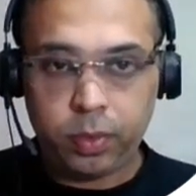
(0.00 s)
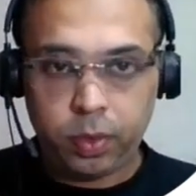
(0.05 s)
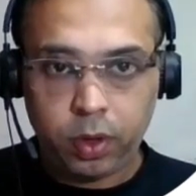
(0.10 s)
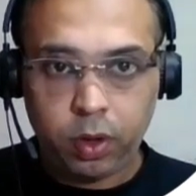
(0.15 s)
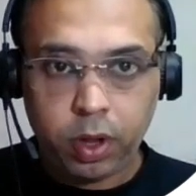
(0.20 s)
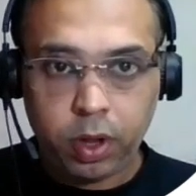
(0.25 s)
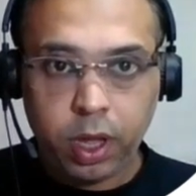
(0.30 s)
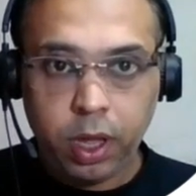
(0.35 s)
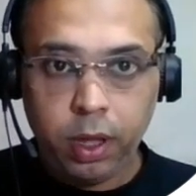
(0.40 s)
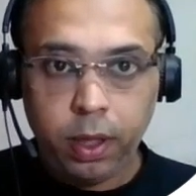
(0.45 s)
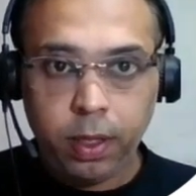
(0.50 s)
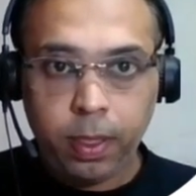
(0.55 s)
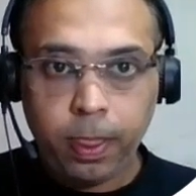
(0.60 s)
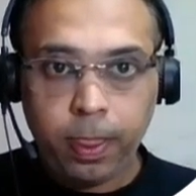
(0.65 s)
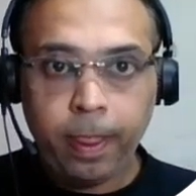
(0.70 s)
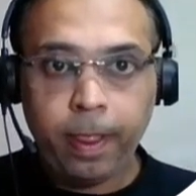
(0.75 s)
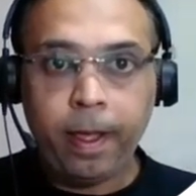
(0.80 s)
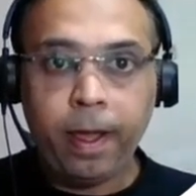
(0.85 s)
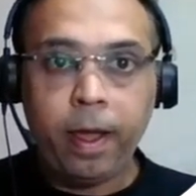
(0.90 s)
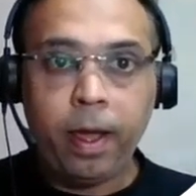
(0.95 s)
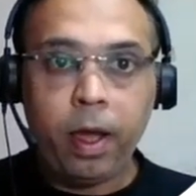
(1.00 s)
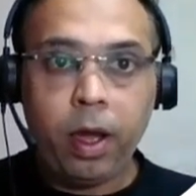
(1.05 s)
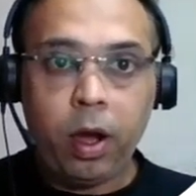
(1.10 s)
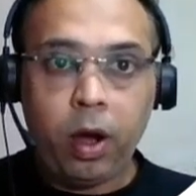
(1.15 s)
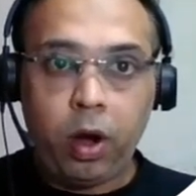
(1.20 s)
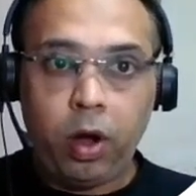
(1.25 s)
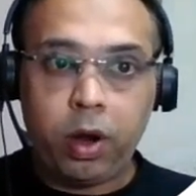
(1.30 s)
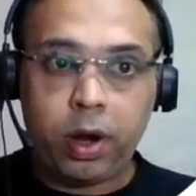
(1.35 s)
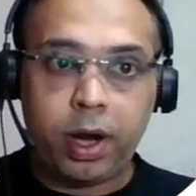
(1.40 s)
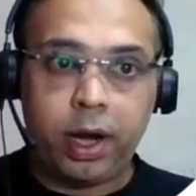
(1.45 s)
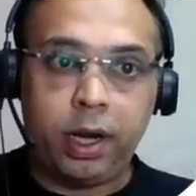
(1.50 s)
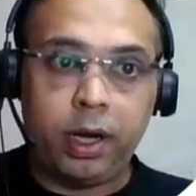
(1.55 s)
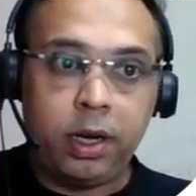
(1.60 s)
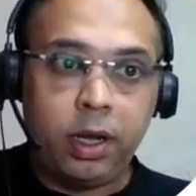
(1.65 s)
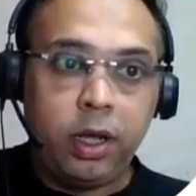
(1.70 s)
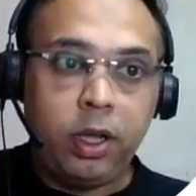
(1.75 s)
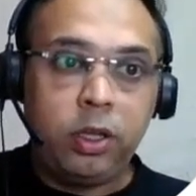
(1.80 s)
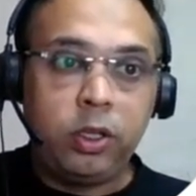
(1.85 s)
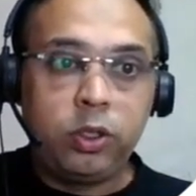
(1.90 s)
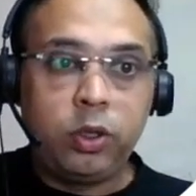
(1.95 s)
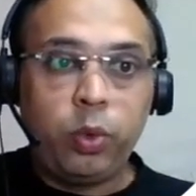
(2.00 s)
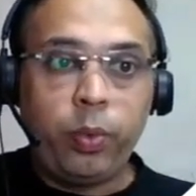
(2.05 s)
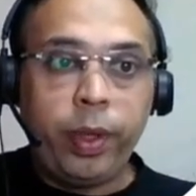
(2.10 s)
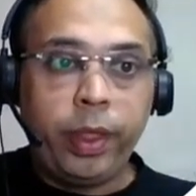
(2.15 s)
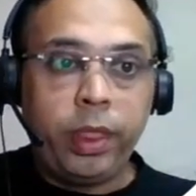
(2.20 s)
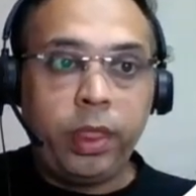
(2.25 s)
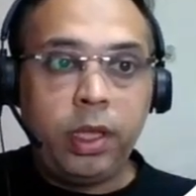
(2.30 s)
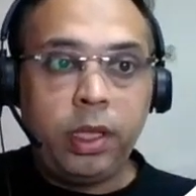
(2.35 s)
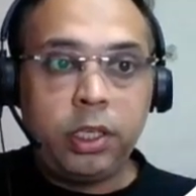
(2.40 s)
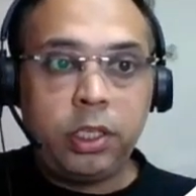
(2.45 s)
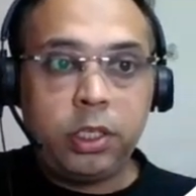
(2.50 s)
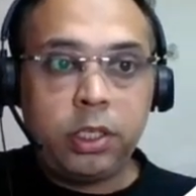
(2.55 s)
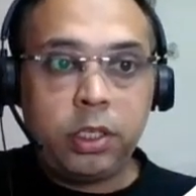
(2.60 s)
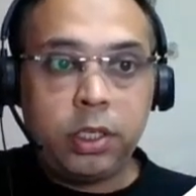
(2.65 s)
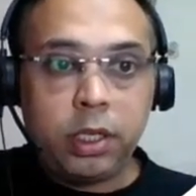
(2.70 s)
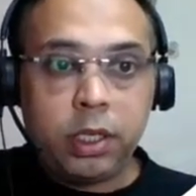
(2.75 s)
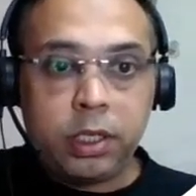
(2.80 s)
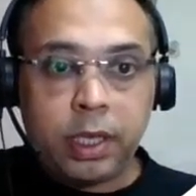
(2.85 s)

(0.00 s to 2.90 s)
Okay. All right. So with this